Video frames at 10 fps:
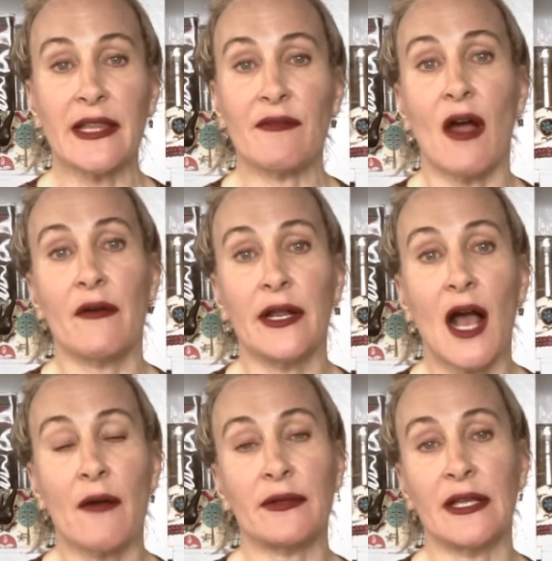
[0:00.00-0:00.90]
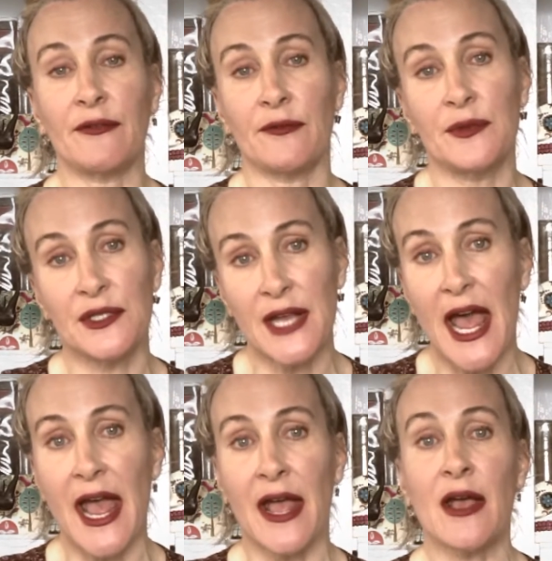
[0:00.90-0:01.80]
They've already got relief from
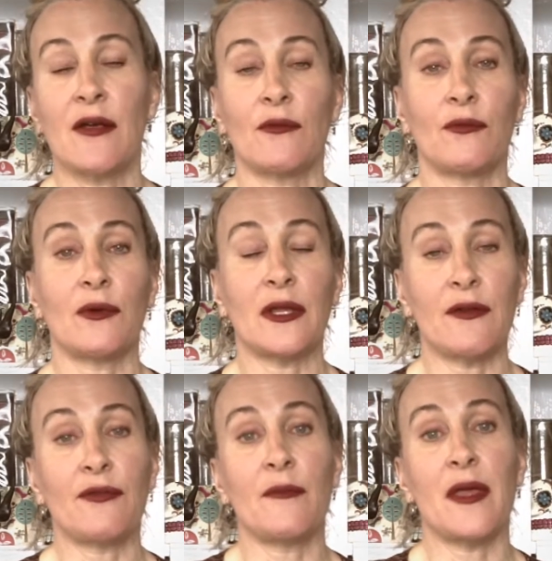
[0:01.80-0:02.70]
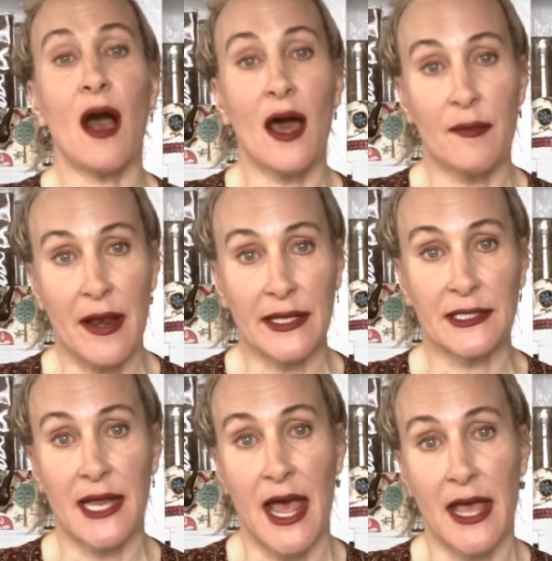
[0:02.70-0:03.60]
stay. Relief from the automatic
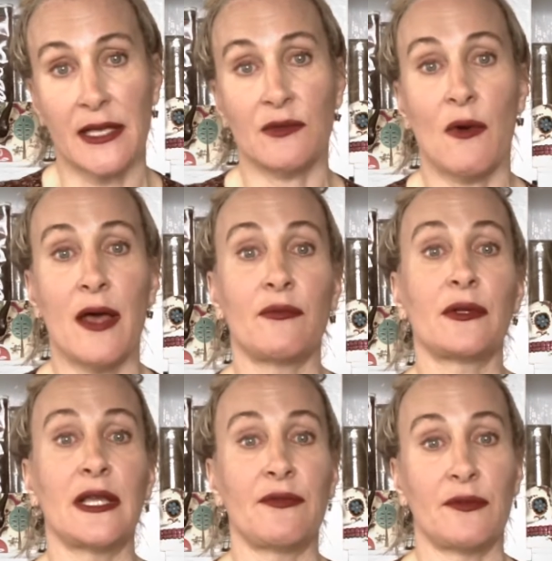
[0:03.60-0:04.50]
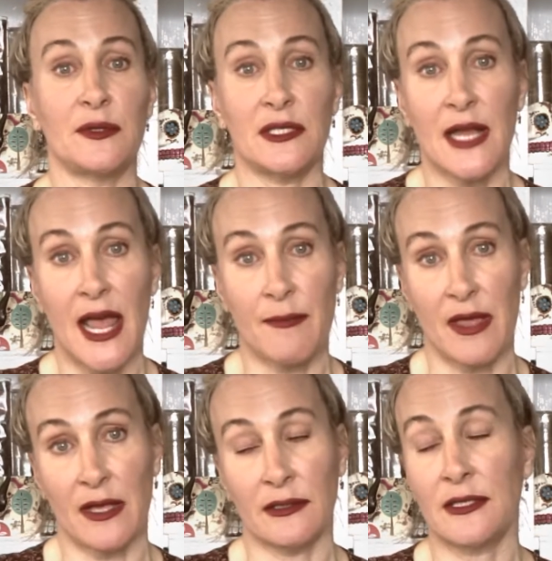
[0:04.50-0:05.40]
stay is what relief from stay
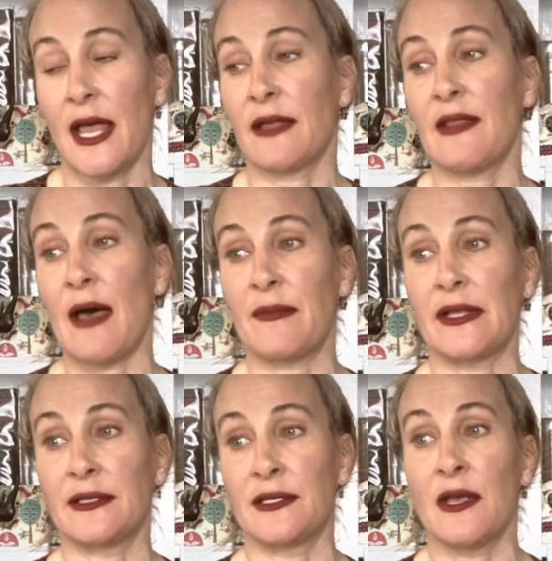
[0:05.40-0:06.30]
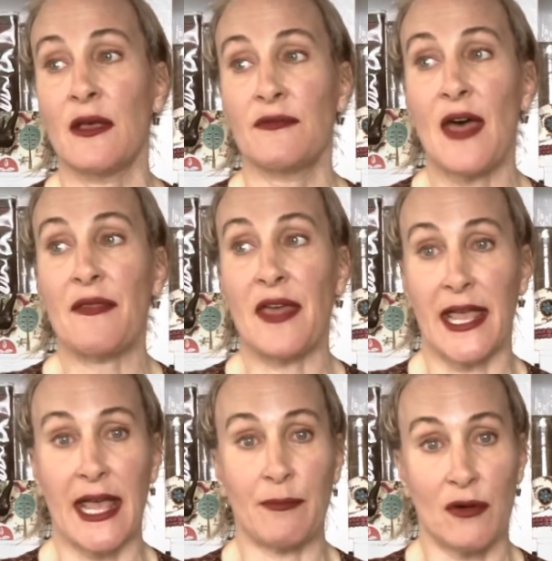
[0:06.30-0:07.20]
means, and that means that they
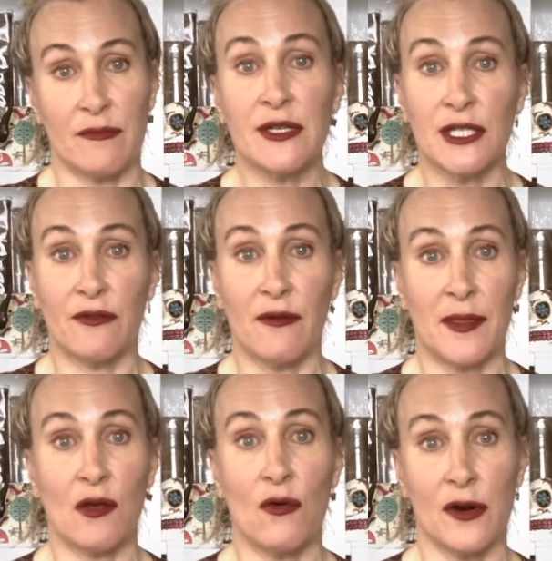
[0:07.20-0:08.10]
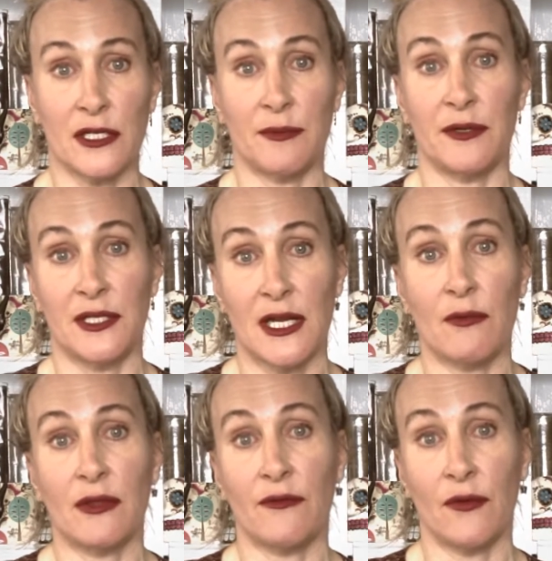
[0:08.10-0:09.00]
get permission from the court to proceed
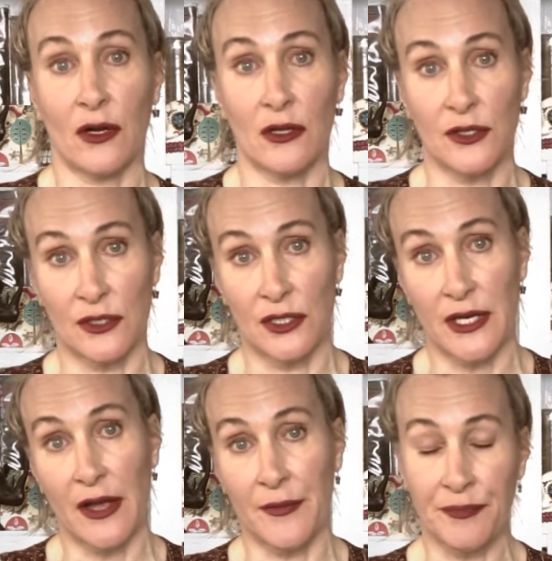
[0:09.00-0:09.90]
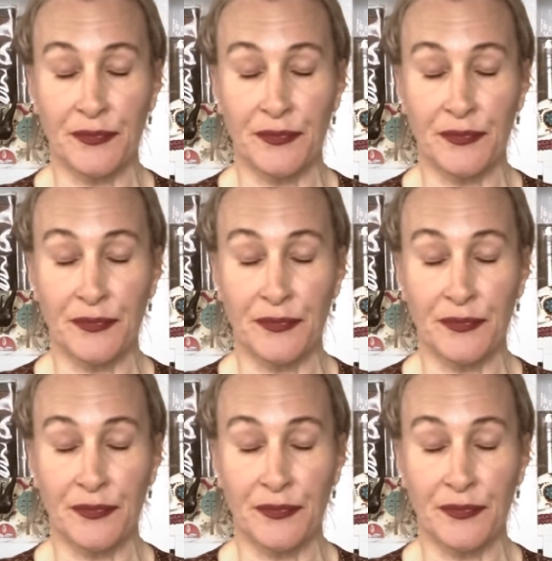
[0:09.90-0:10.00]
with the foreclosure sale.